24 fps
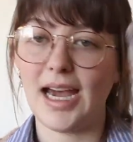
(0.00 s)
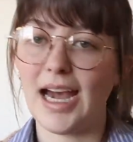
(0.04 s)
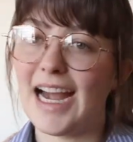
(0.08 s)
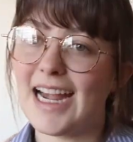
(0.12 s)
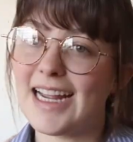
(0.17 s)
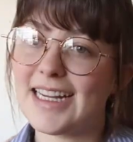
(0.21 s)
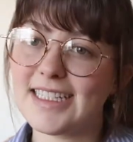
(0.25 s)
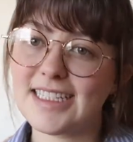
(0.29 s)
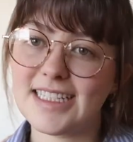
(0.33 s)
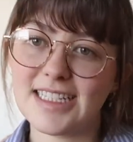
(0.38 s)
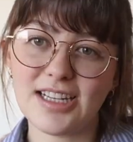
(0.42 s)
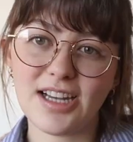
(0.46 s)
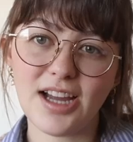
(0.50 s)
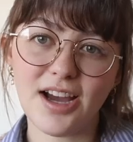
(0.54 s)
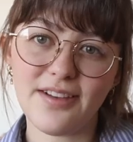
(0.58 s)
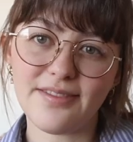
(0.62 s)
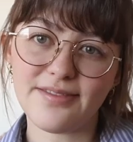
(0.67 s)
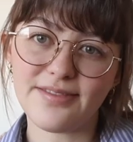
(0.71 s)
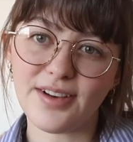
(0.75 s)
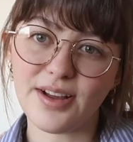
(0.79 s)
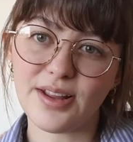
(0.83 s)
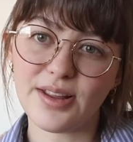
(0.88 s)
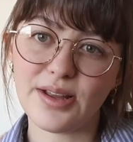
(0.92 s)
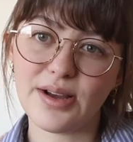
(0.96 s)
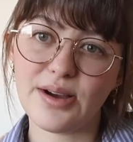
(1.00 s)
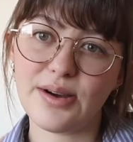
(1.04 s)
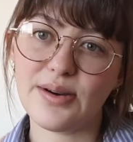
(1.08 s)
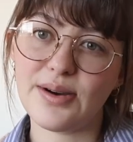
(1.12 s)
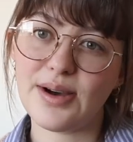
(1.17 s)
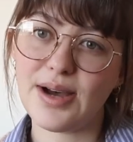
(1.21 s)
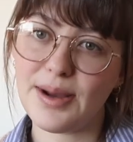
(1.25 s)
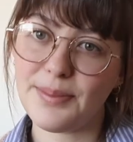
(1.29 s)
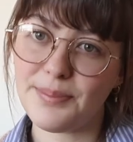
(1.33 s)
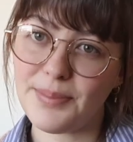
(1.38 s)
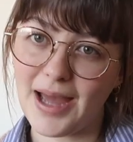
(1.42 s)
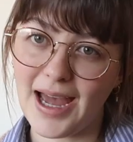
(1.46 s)
I did not
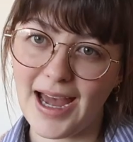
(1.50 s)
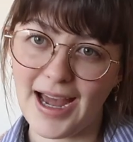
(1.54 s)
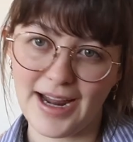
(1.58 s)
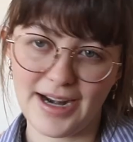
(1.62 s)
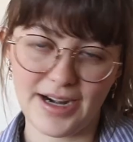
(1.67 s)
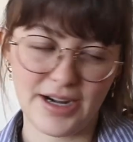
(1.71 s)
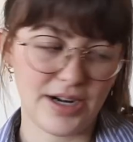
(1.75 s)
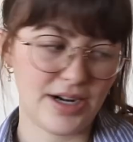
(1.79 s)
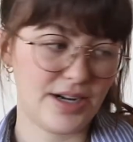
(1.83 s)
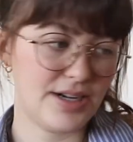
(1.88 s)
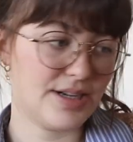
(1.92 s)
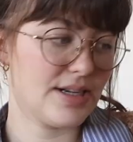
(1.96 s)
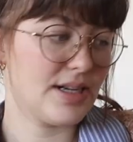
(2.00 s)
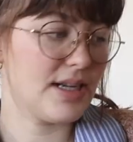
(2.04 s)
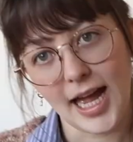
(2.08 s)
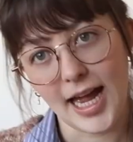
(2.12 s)
follow a pattern.